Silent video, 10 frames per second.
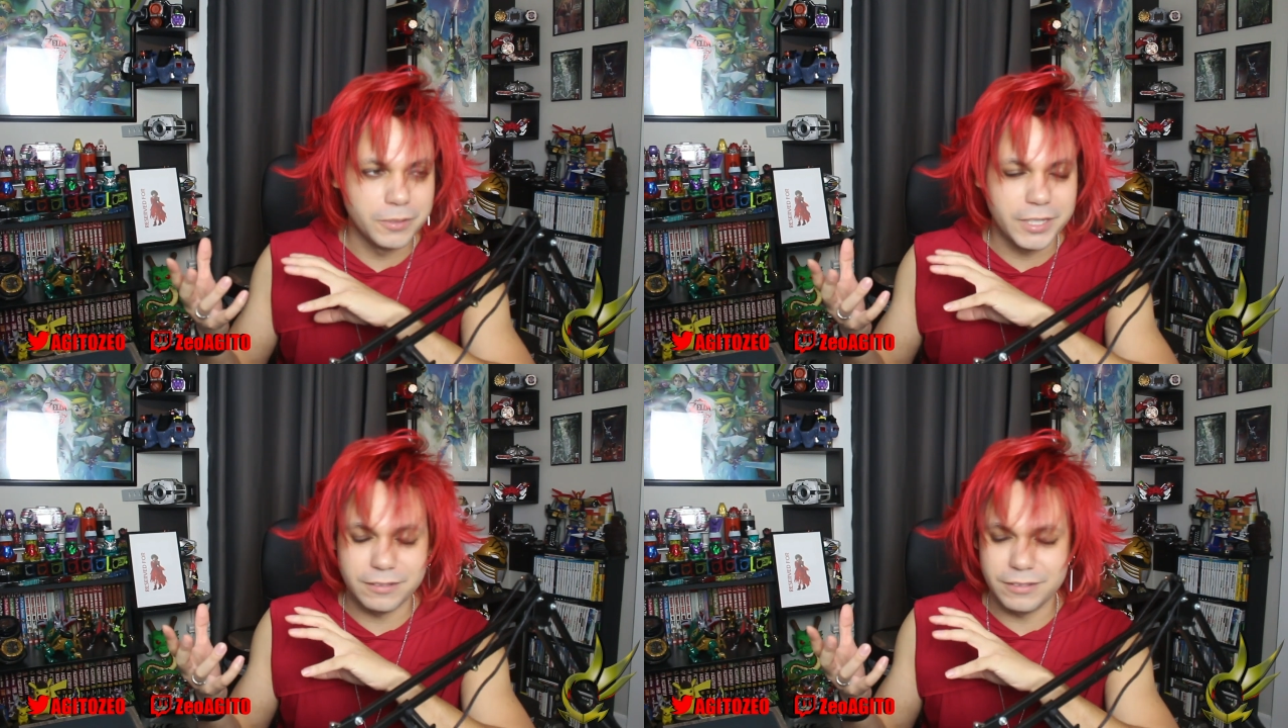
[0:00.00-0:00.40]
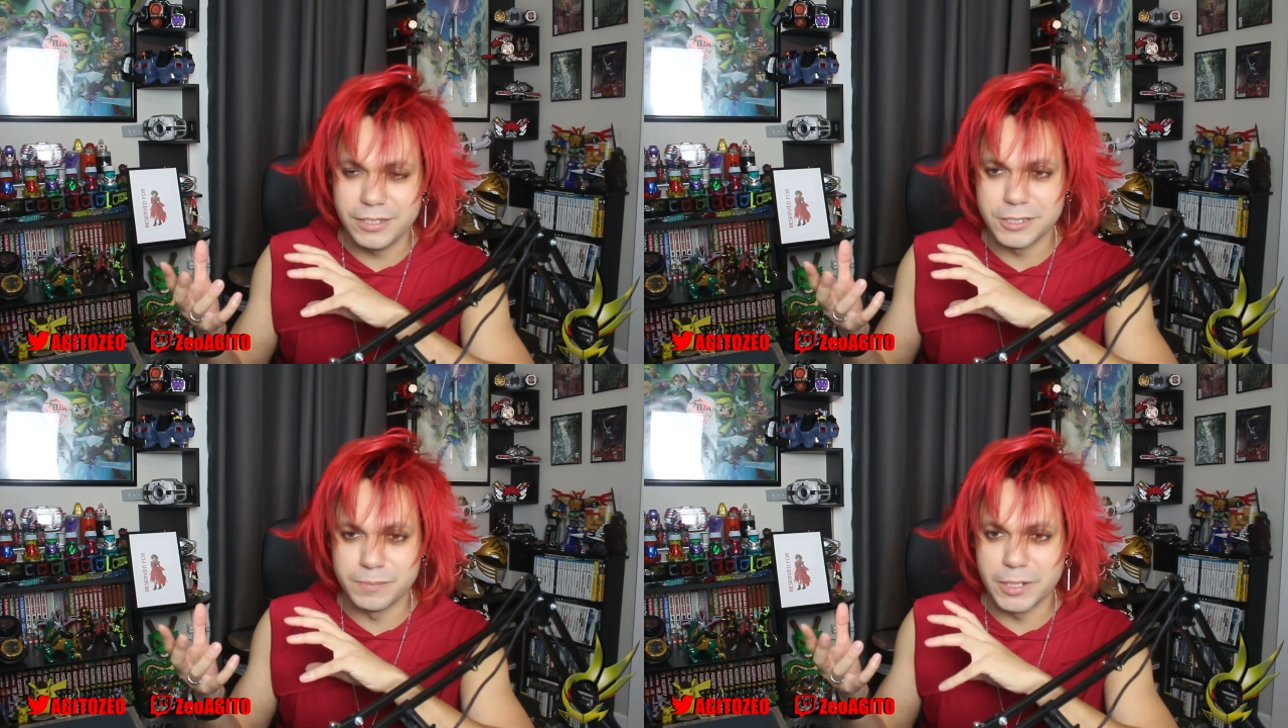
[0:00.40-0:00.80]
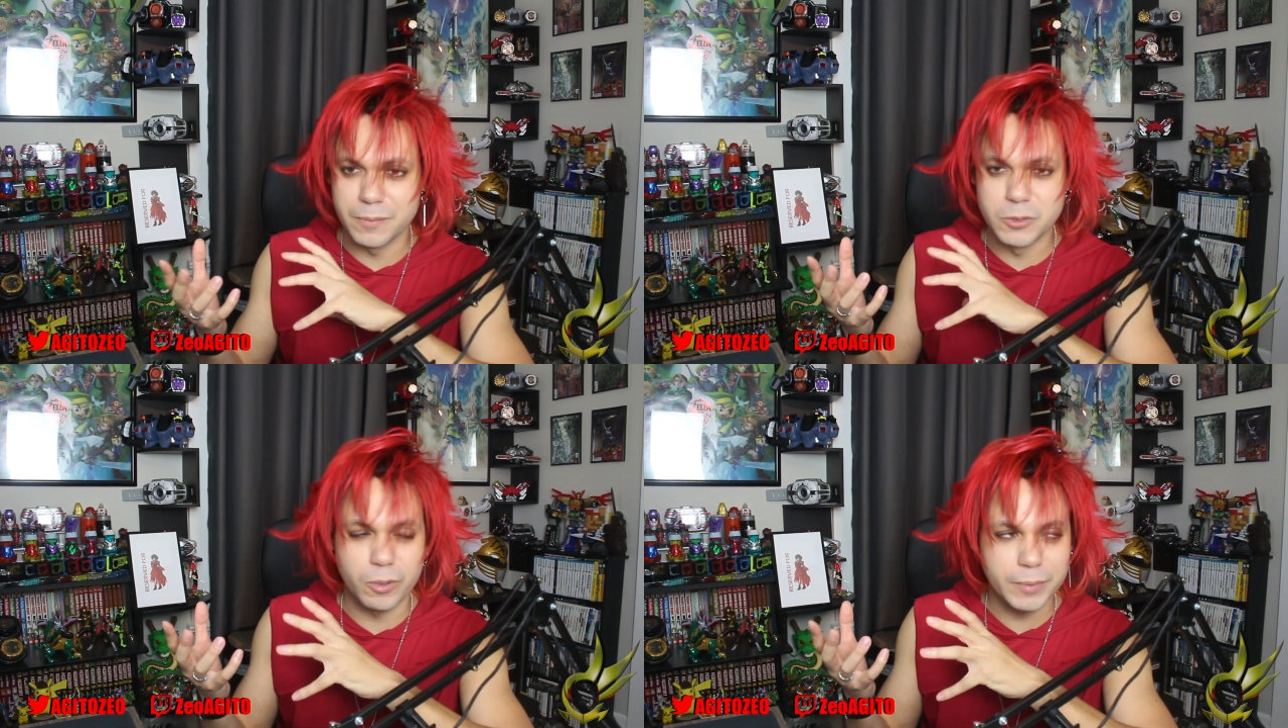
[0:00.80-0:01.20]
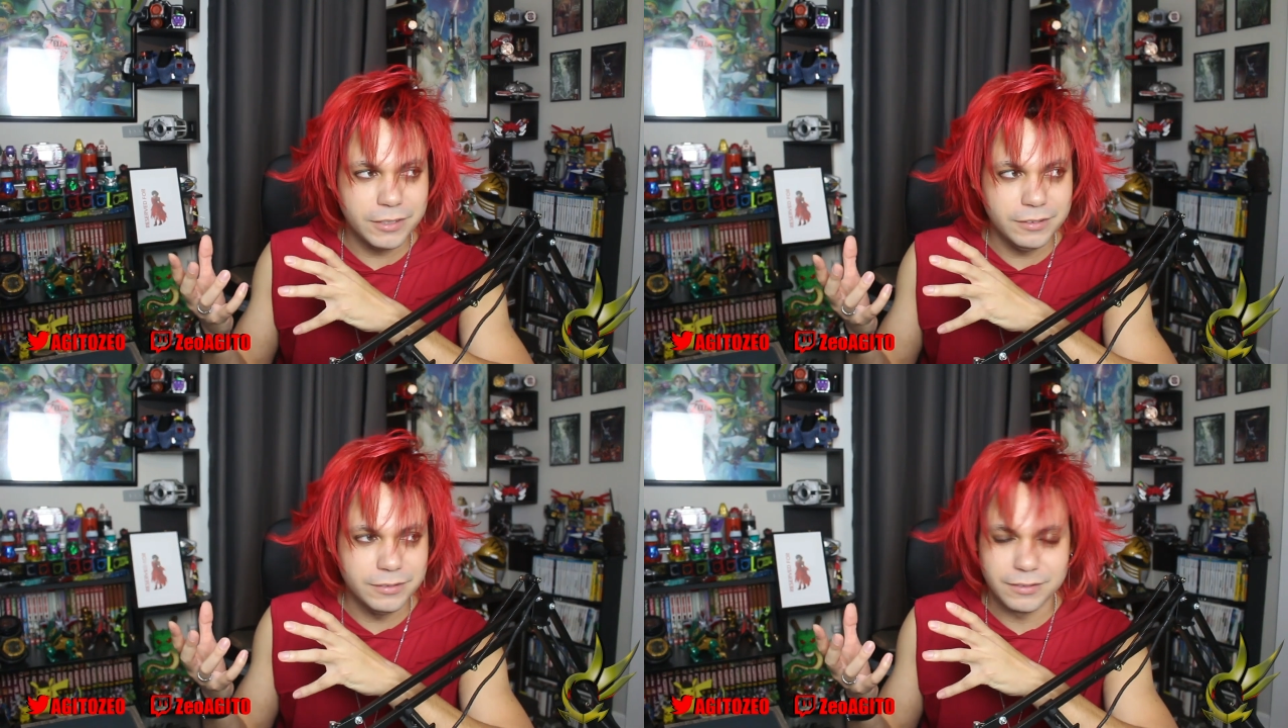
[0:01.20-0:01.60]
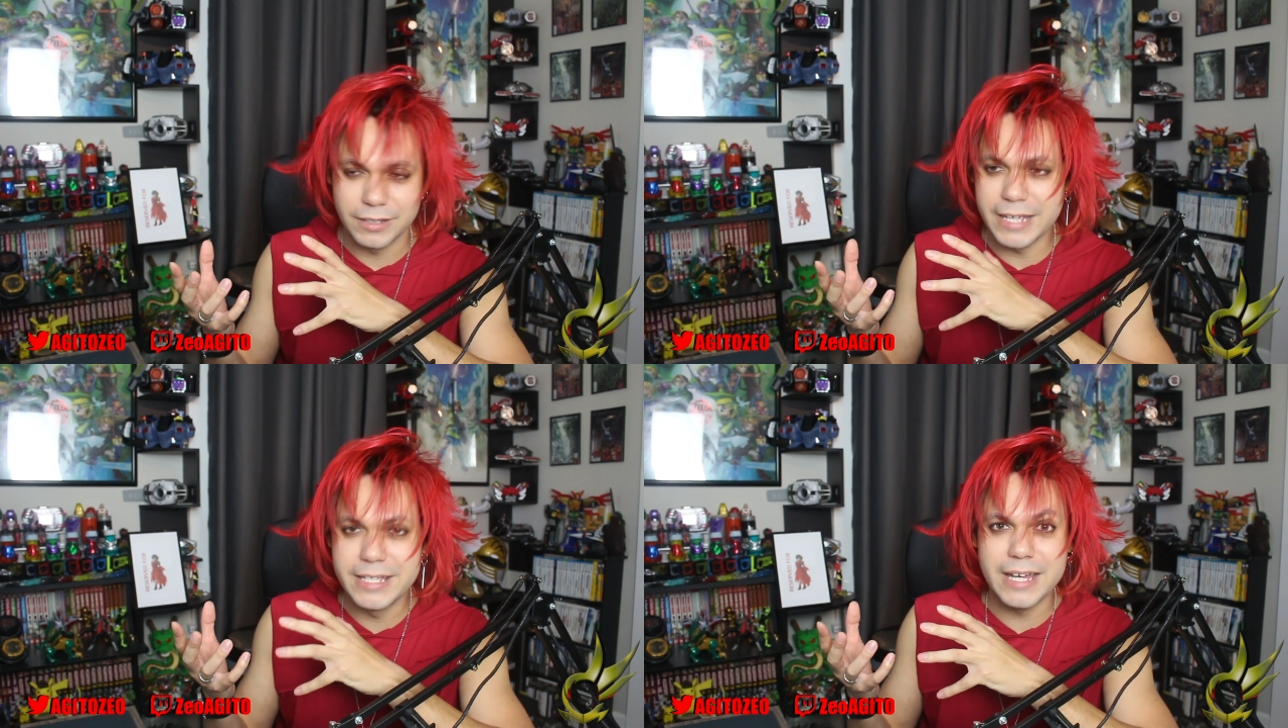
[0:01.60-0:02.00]
that he's been absorbing,
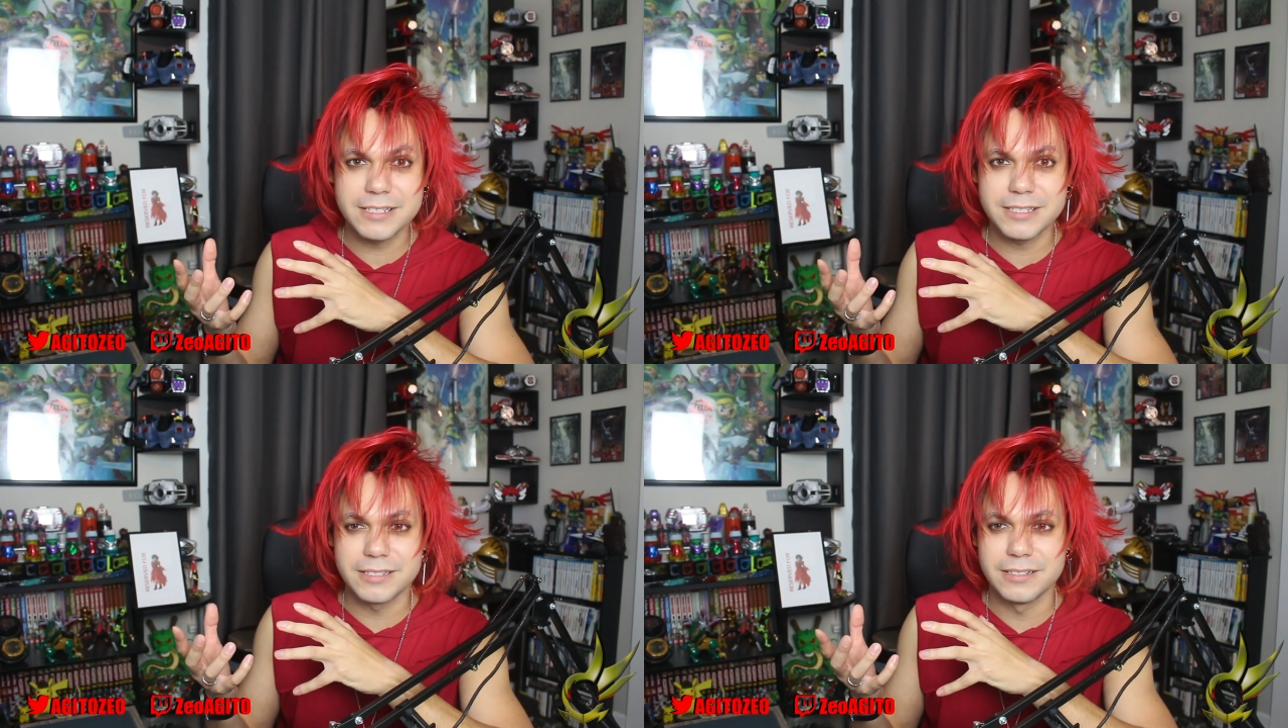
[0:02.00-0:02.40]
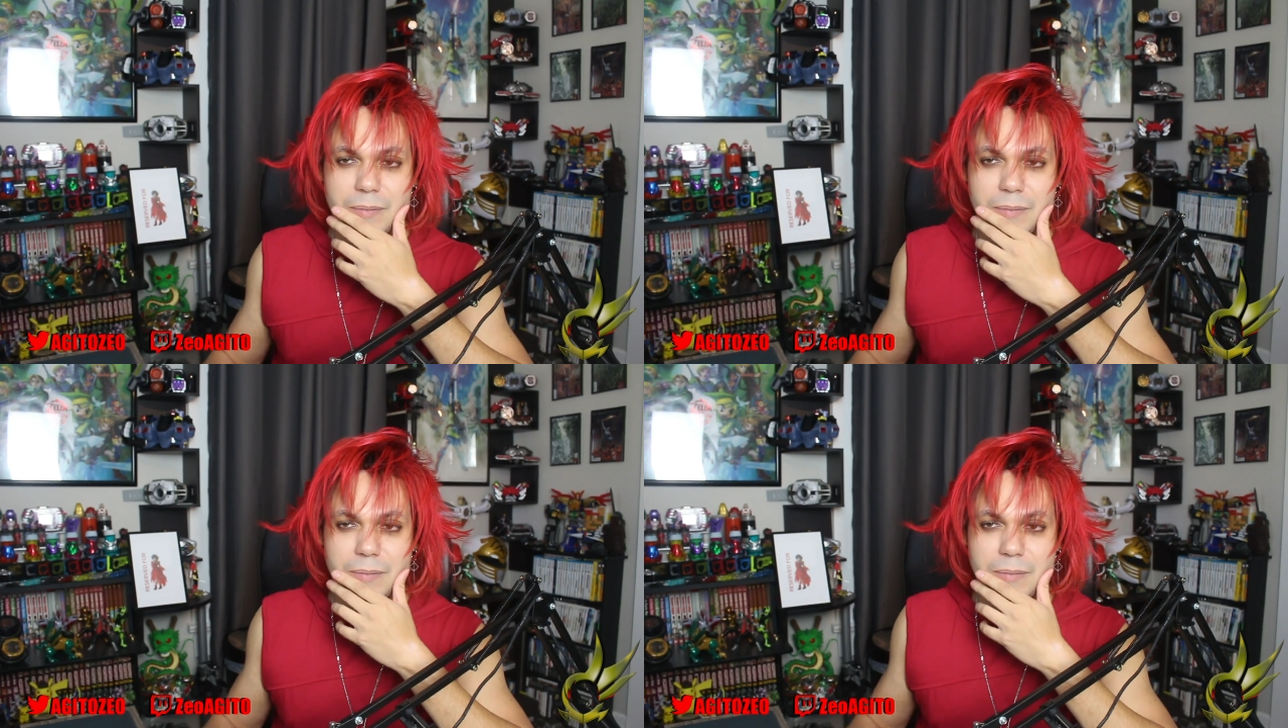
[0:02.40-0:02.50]
I guess?